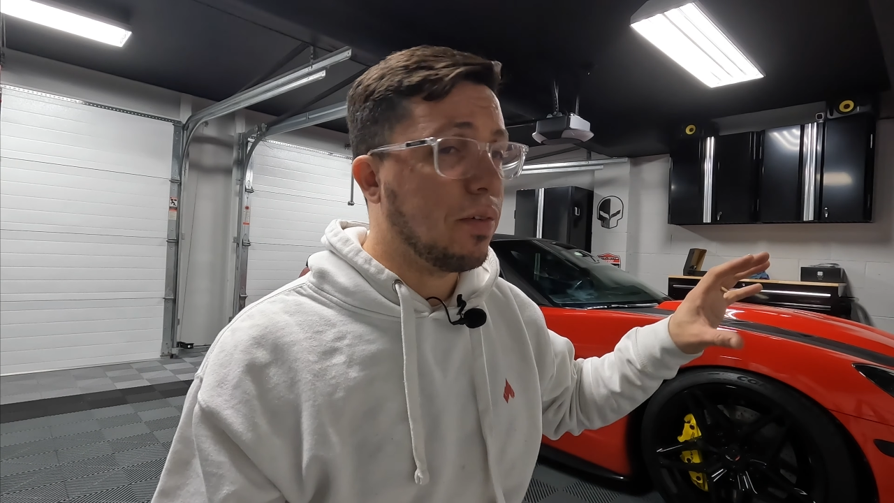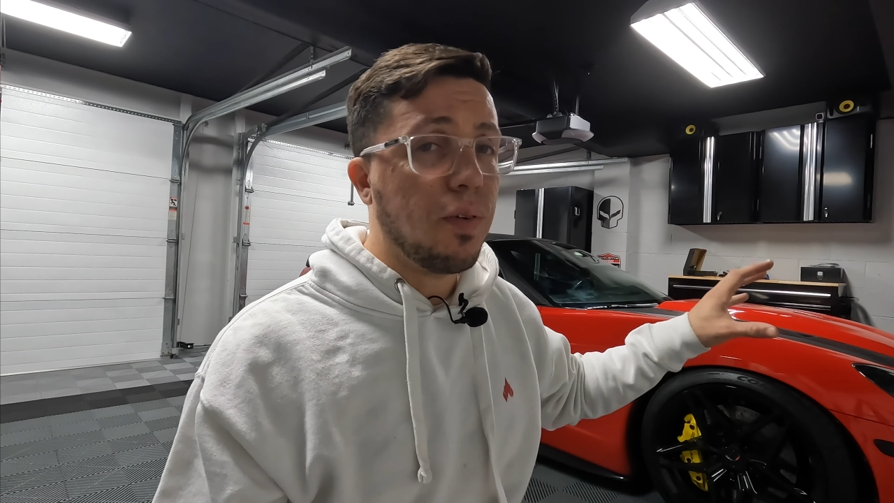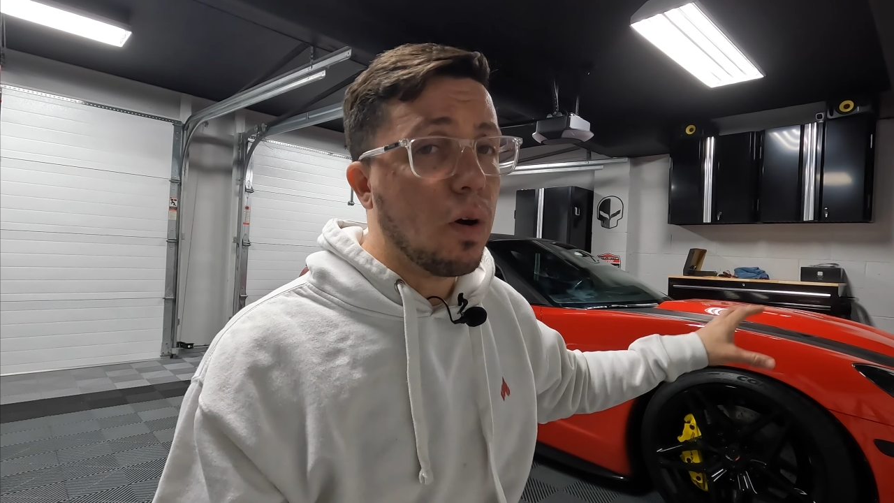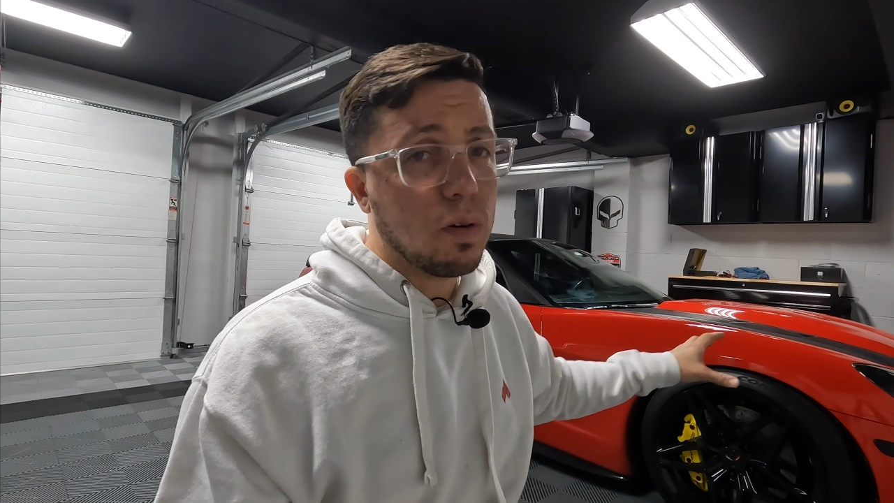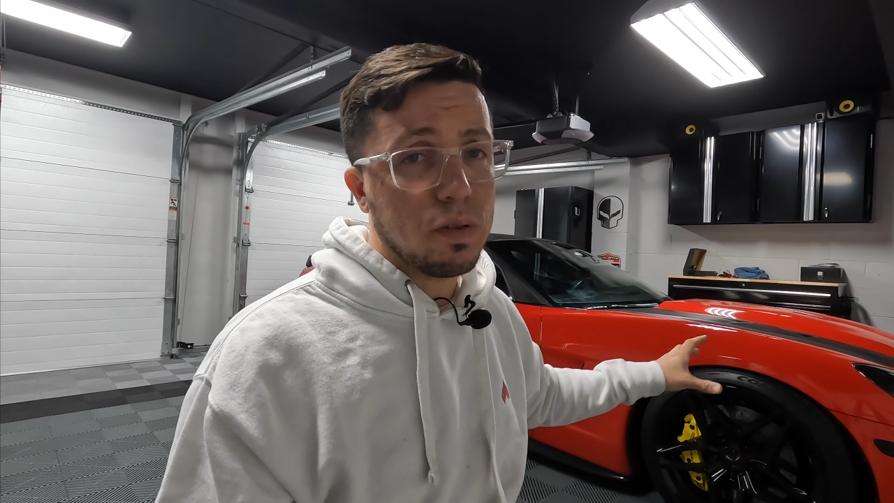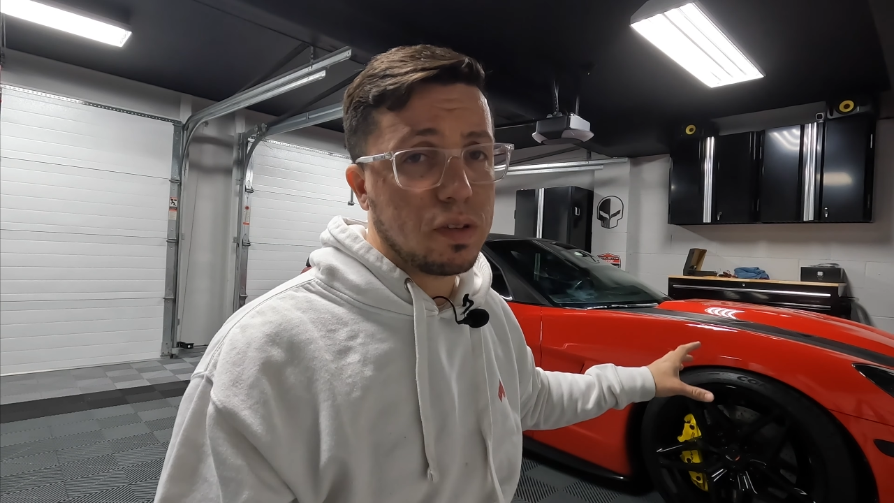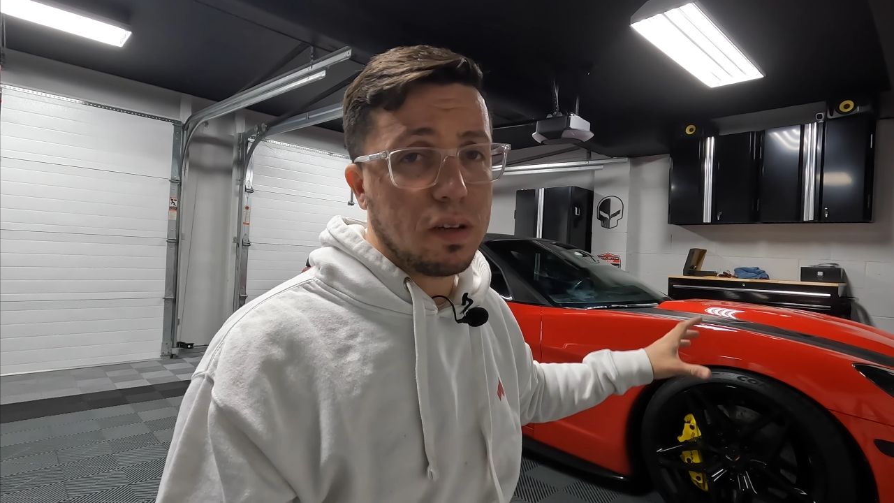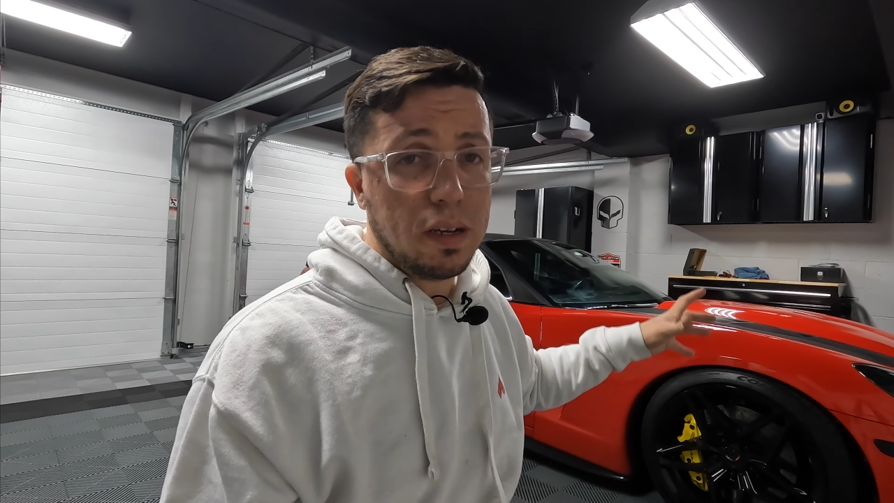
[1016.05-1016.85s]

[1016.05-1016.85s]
focus